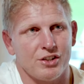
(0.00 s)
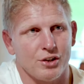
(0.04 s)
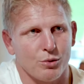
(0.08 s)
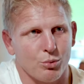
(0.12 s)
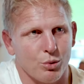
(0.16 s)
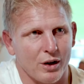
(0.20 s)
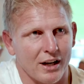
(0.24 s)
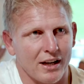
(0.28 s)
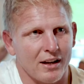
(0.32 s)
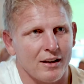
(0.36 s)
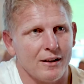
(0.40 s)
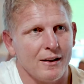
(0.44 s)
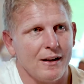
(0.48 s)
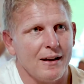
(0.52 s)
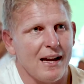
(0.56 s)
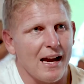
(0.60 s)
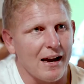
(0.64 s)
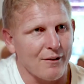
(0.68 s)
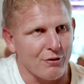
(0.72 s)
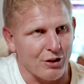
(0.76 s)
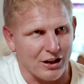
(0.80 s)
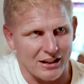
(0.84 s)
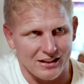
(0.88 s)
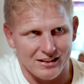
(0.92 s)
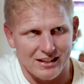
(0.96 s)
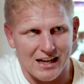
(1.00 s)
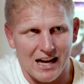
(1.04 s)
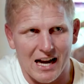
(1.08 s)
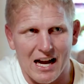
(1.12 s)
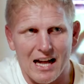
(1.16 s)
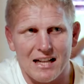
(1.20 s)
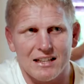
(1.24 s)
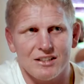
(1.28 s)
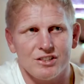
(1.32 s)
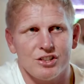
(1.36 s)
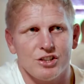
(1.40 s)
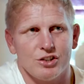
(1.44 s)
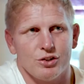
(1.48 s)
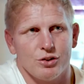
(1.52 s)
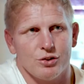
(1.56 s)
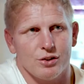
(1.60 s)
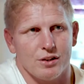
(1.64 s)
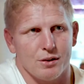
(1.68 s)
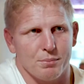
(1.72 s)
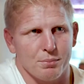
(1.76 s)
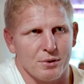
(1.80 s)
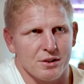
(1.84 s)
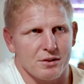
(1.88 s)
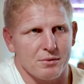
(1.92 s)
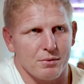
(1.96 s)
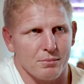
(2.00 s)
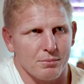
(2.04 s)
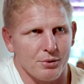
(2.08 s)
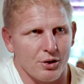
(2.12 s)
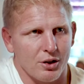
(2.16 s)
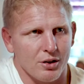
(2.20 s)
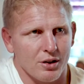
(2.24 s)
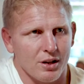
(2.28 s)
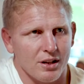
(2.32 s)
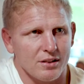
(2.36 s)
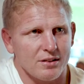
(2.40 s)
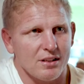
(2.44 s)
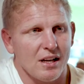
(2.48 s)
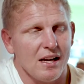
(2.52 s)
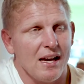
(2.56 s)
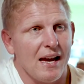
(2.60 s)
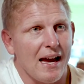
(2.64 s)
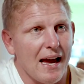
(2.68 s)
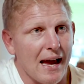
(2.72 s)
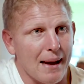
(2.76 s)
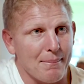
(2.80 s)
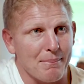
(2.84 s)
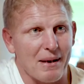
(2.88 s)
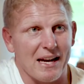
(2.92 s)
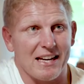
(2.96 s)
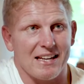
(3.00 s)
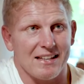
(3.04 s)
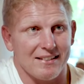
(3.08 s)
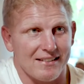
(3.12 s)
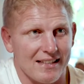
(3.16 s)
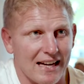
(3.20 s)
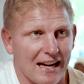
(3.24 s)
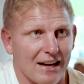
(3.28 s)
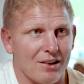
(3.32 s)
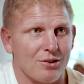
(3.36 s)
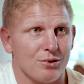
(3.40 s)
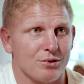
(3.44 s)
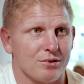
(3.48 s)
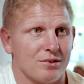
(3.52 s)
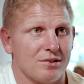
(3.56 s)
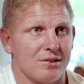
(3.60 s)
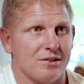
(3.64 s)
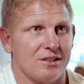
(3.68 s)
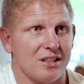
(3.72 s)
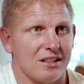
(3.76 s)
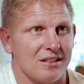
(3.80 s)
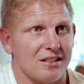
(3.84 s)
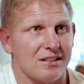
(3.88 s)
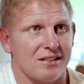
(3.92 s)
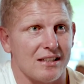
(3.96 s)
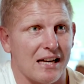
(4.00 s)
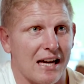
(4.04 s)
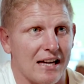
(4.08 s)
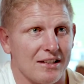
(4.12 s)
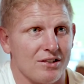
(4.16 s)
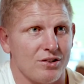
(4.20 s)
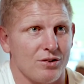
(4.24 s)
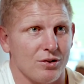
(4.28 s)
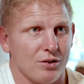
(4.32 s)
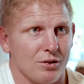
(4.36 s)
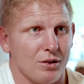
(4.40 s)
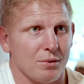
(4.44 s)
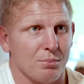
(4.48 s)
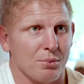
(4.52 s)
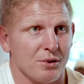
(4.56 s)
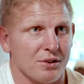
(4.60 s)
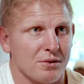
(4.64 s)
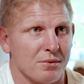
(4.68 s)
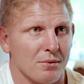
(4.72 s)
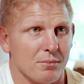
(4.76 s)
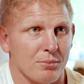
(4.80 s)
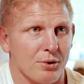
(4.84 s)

your wing and run as hard as you do at the Brisbane Broncos and make your tackles just as hard as you do at the Brisbane